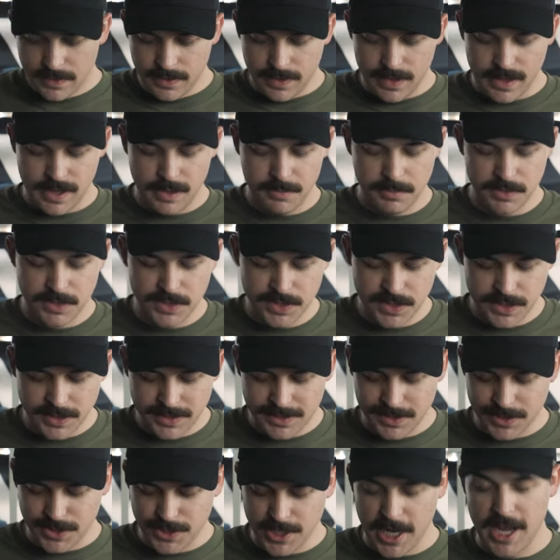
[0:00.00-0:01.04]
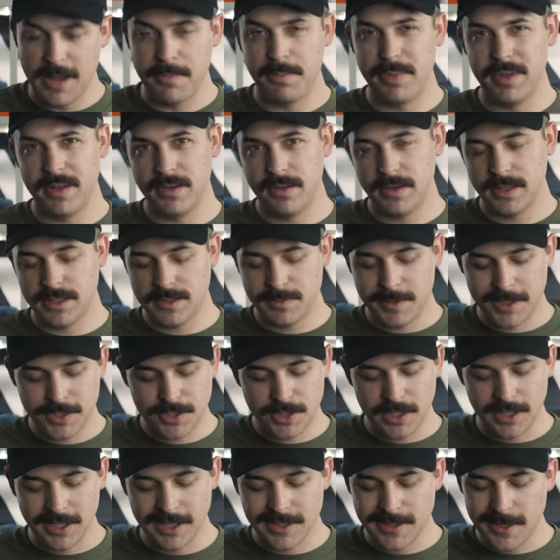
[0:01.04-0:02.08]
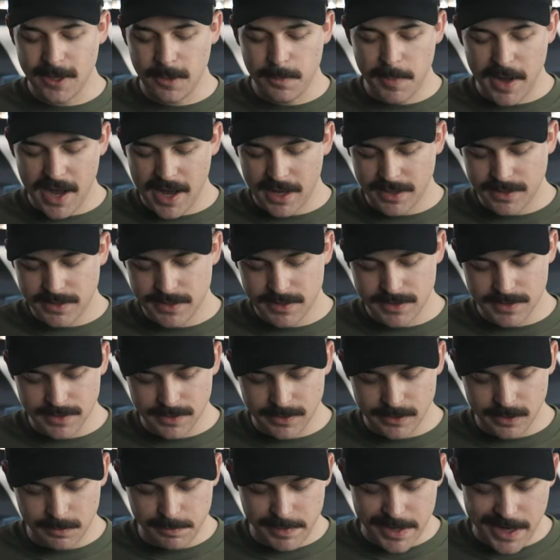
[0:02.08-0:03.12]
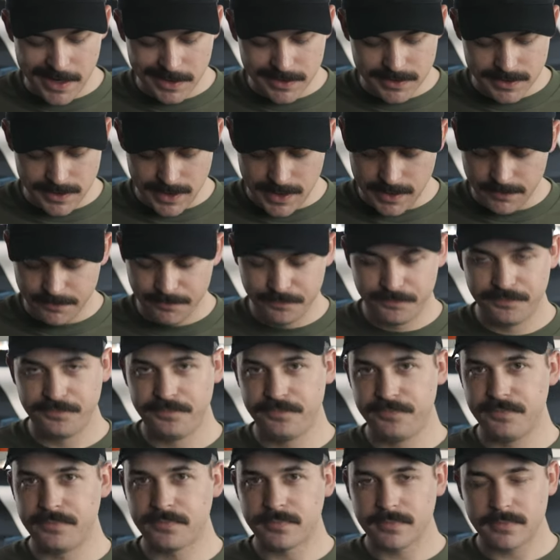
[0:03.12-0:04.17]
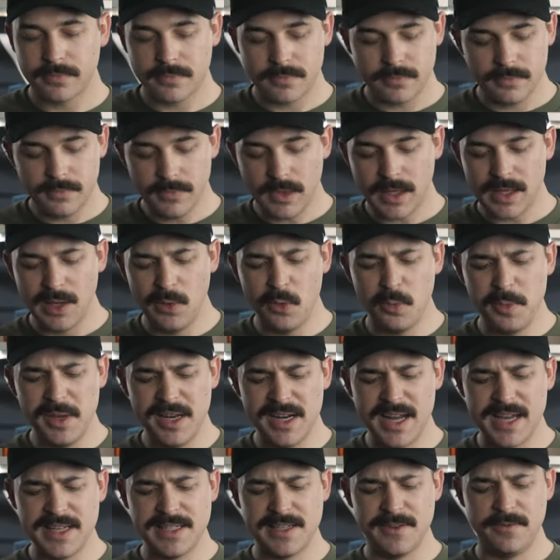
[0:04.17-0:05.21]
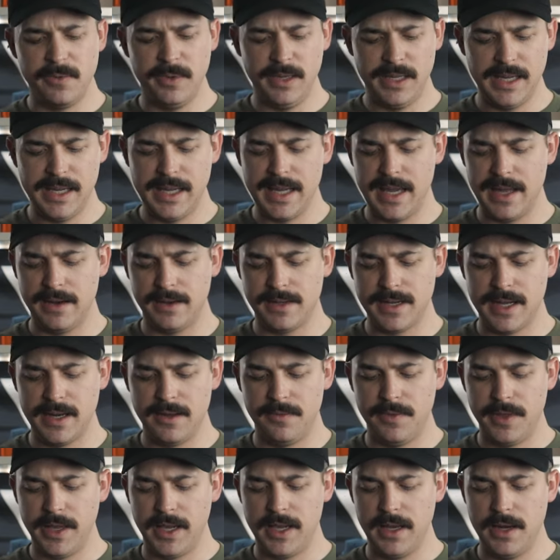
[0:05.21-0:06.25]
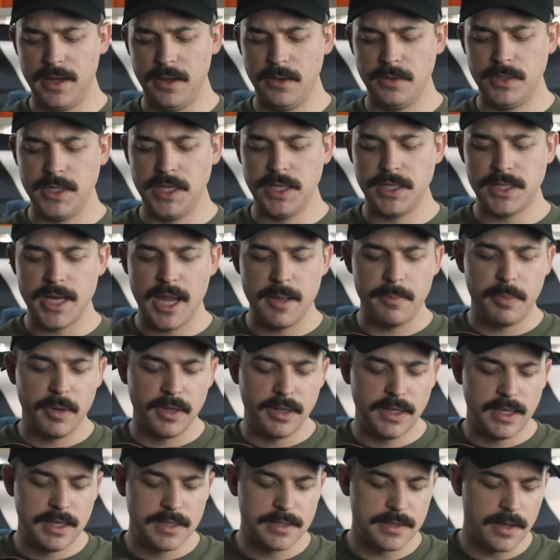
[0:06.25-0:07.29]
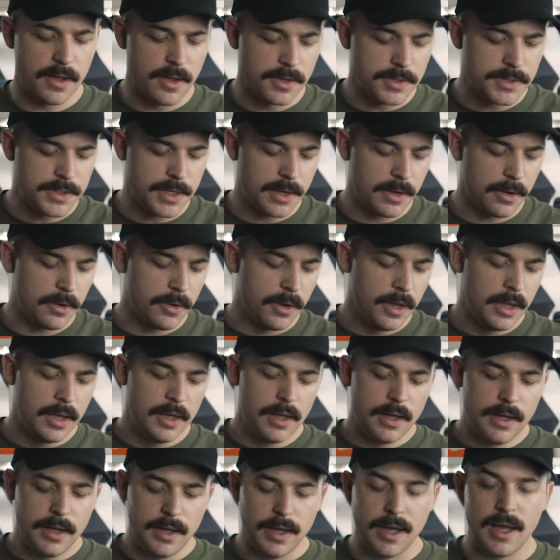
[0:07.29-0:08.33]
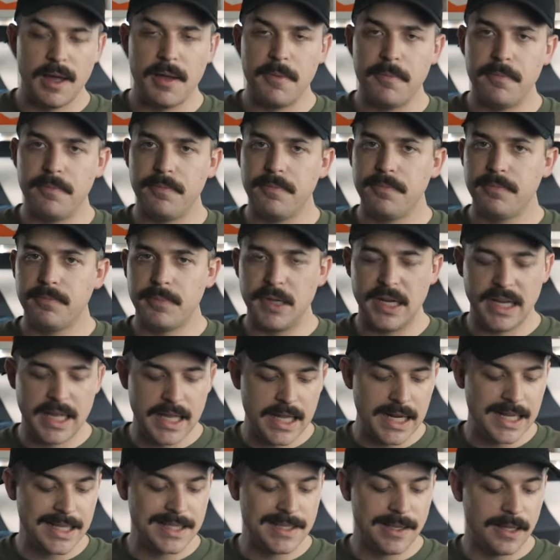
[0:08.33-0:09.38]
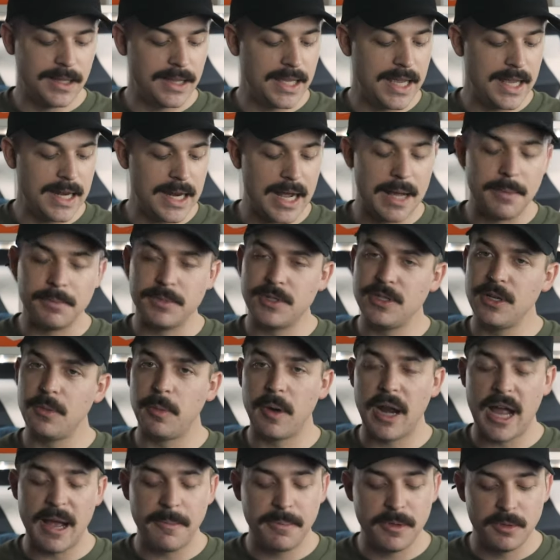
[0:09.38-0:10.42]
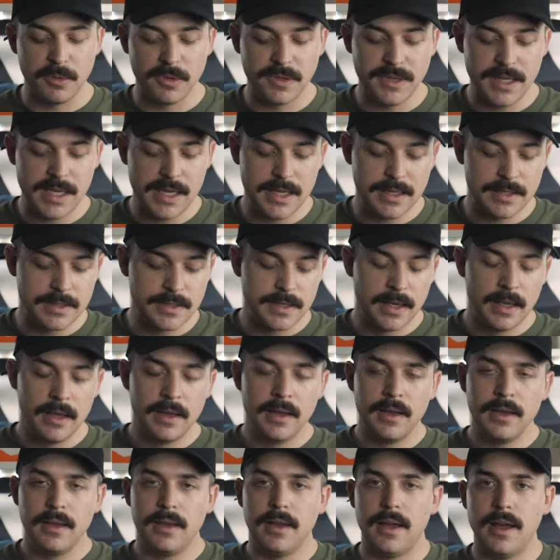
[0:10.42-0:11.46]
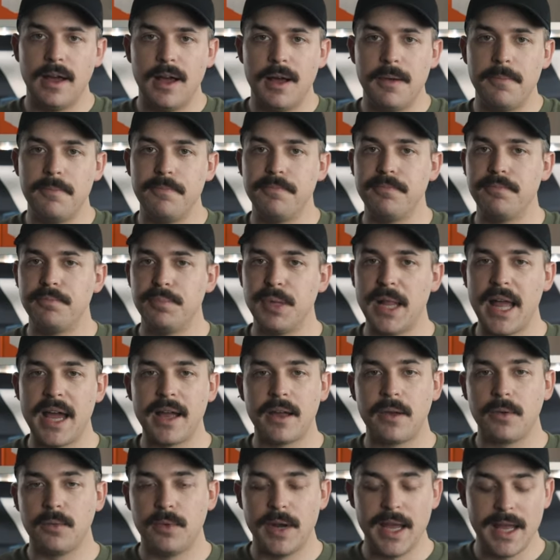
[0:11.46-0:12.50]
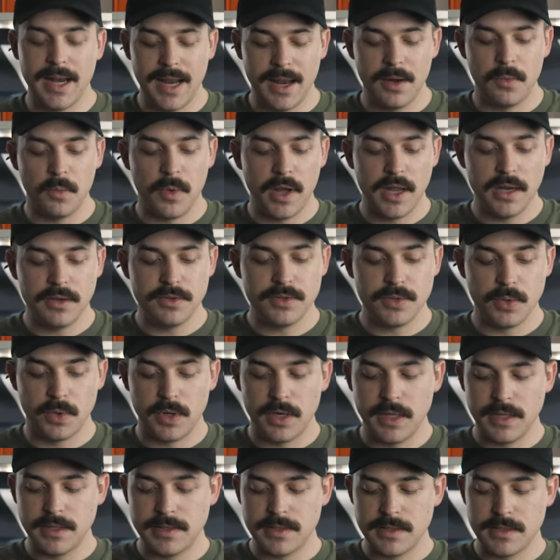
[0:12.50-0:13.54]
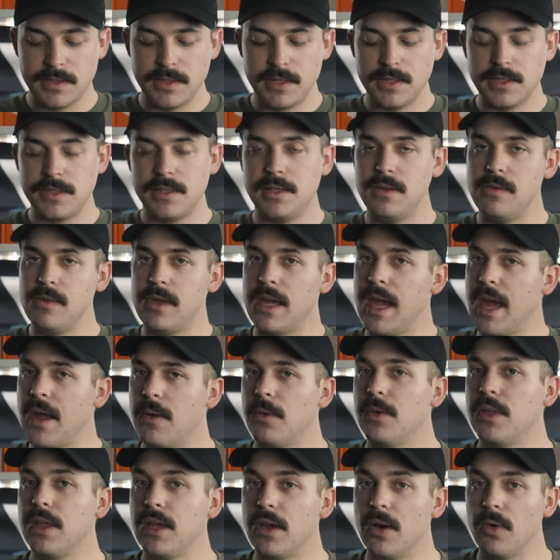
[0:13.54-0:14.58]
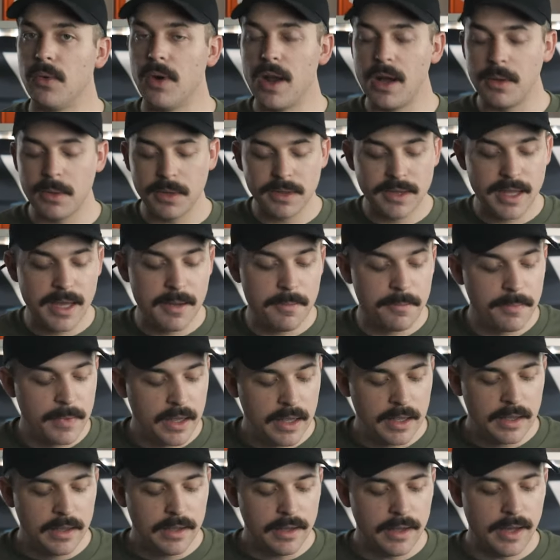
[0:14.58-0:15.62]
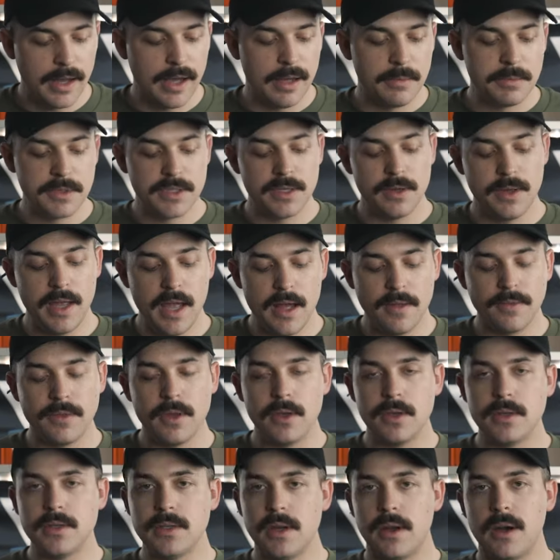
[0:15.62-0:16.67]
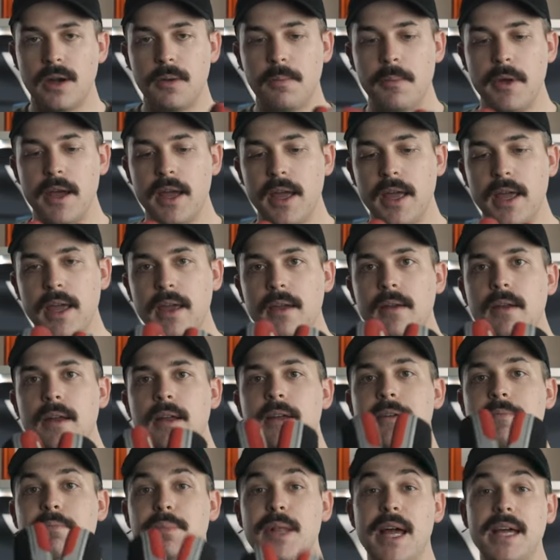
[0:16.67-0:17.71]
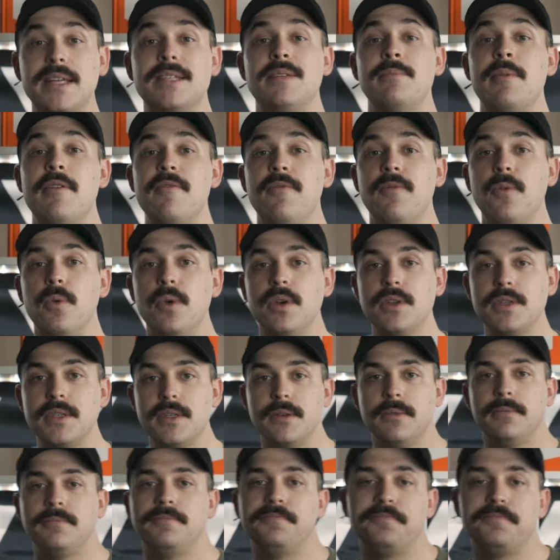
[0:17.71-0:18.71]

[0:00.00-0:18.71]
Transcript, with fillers: Um, it's just the shape, especially in the toe box, is a little boxy. It would be nice if we could get kind of like an O G shape on these also. Um, but again, until then, I'm super happy with these. Um, black, red, and white Jordans, just you can't really go wrong with them. Um, so yeah, those are my Black Cement fours.